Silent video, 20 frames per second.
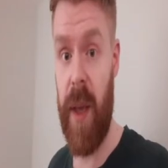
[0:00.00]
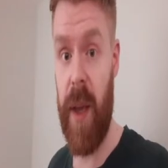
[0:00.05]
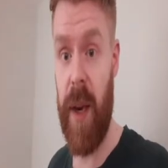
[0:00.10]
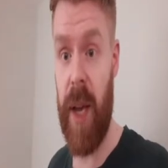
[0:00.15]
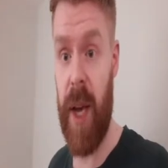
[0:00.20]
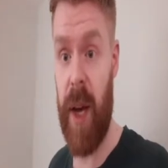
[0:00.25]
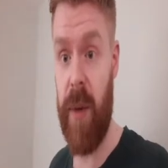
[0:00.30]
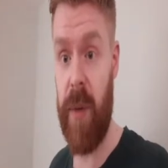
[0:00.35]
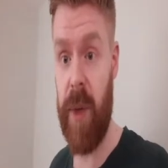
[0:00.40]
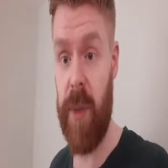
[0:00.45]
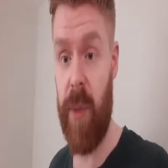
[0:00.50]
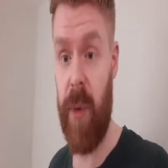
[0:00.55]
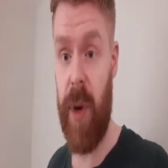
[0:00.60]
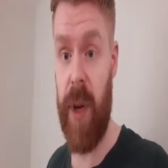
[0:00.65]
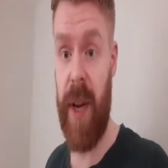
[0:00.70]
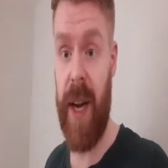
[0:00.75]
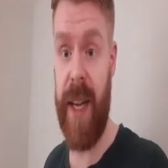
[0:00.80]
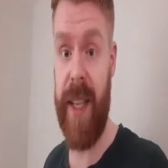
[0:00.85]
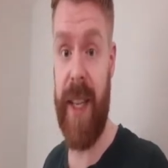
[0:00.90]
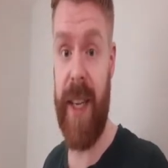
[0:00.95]
Now,
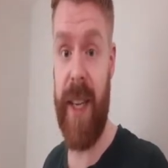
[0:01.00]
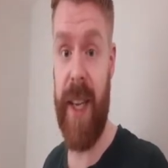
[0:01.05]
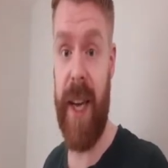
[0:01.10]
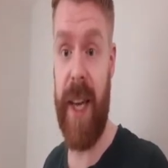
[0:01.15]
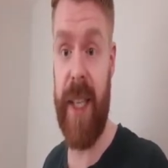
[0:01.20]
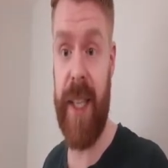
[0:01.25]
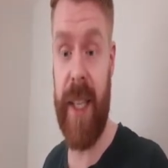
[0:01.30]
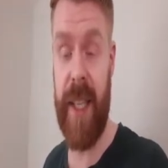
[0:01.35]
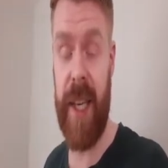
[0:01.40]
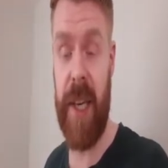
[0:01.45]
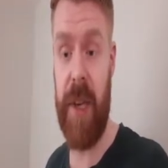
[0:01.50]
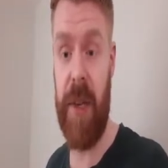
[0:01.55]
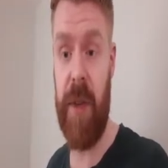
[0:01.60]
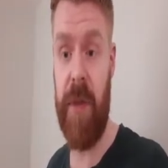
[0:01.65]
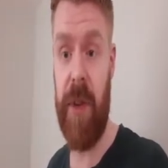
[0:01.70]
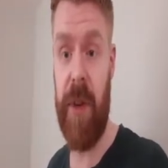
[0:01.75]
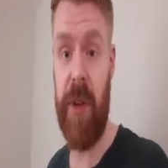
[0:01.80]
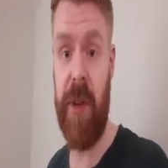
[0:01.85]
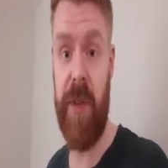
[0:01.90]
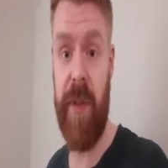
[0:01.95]
spoiler, I didn't get a single
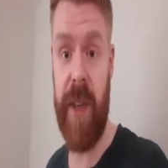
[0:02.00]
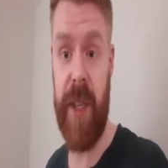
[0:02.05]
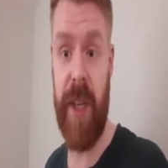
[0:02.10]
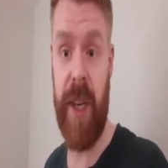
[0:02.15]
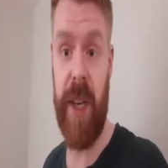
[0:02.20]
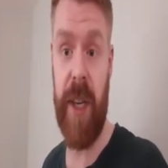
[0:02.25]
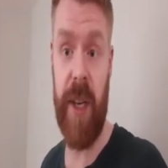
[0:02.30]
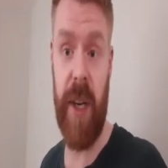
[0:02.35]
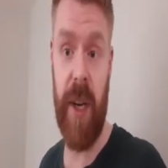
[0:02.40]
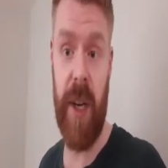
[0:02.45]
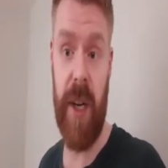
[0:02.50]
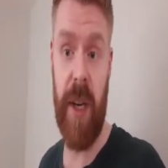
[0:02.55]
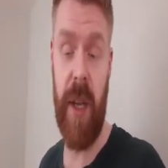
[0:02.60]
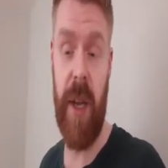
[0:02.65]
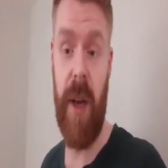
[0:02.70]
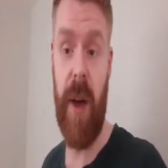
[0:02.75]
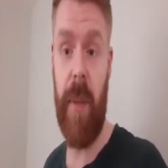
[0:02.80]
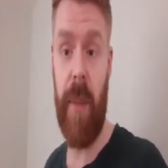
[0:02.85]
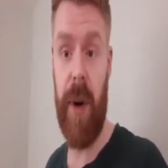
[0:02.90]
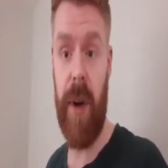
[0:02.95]
Virgil van Dijk card,
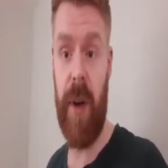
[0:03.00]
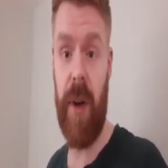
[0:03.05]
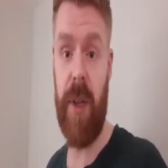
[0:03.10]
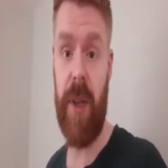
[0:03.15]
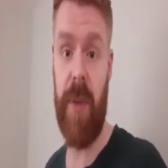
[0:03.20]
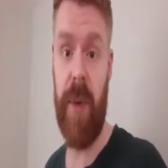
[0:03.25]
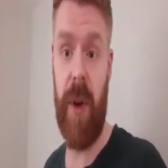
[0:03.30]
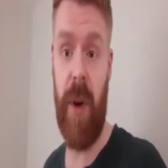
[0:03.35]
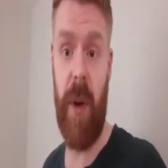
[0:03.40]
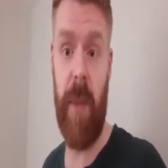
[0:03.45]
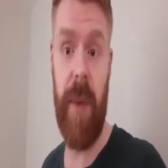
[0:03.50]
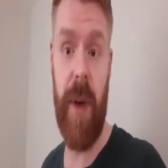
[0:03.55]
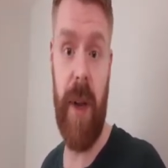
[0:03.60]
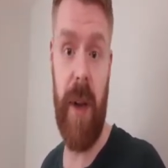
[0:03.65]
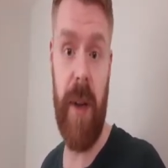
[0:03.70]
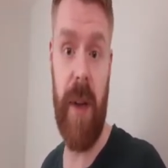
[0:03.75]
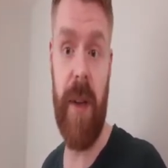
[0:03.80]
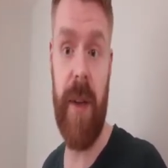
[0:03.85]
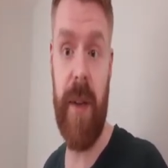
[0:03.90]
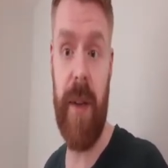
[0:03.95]
but I got something a lot
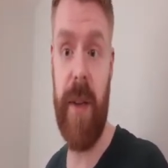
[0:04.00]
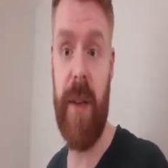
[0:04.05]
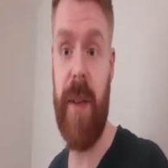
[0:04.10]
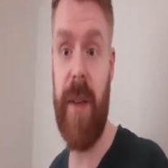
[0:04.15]
better.